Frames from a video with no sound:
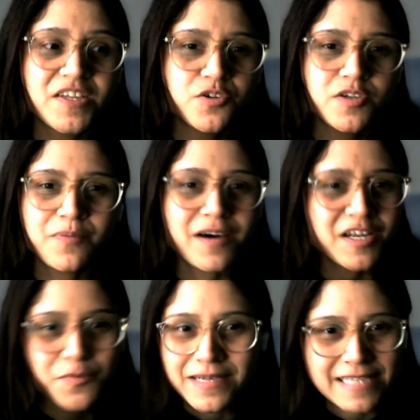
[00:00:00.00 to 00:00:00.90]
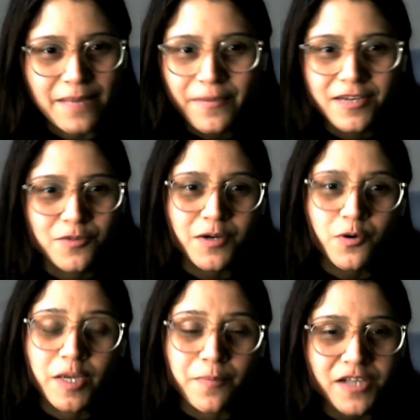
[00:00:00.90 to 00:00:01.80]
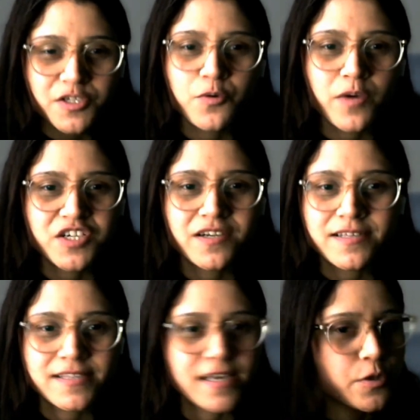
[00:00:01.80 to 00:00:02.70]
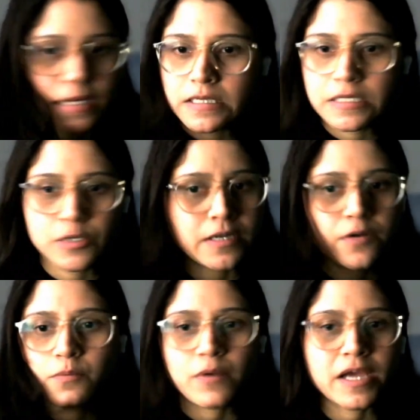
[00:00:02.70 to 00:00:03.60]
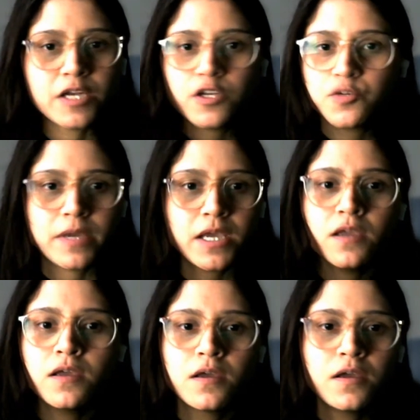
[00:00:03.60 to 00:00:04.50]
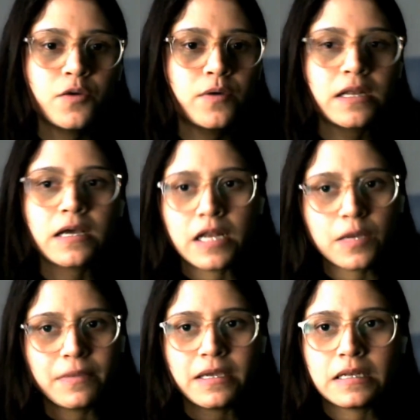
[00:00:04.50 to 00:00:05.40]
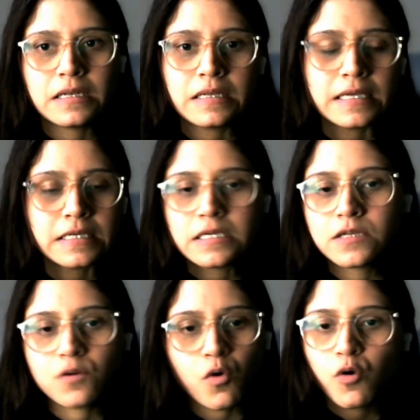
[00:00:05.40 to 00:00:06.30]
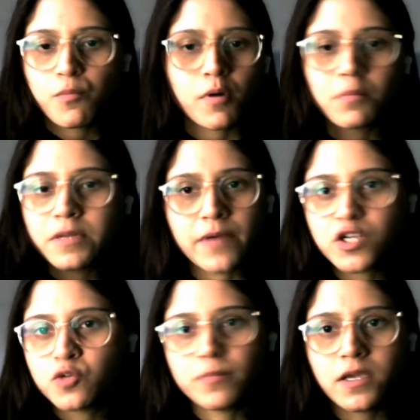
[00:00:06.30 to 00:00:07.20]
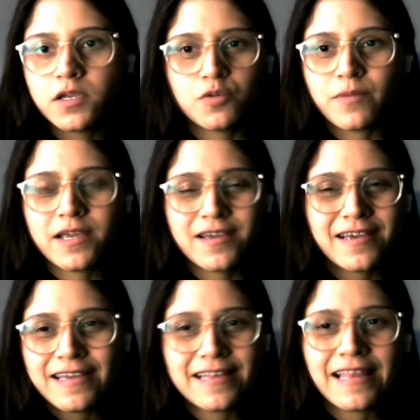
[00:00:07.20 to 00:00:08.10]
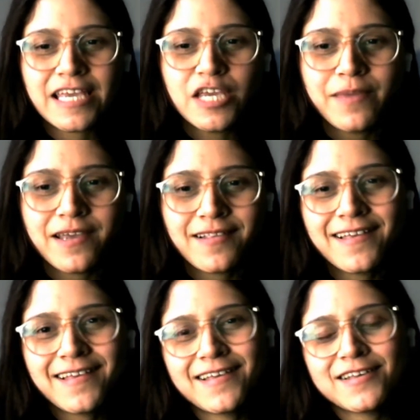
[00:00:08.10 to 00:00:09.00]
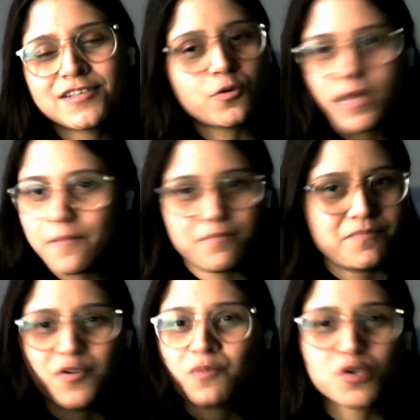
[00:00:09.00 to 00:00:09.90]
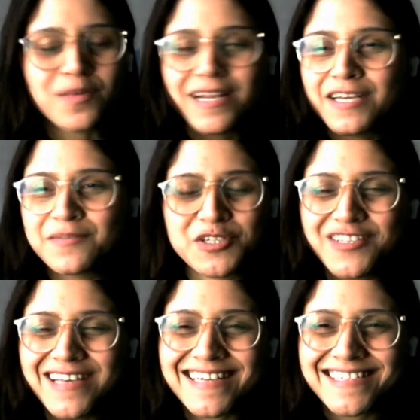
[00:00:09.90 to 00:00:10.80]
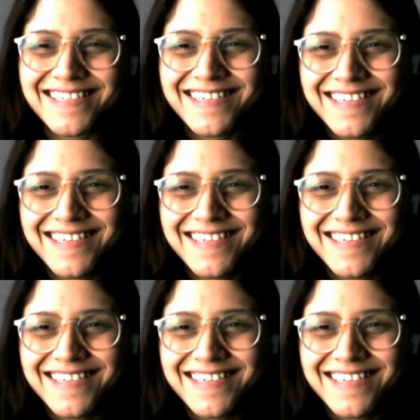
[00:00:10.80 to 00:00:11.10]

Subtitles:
to the participants, I mean, to capacity question, I say you can write to me. You can connect me in LinkedIn or probably write to me to my like email. So yeah, you're most welcome to do that.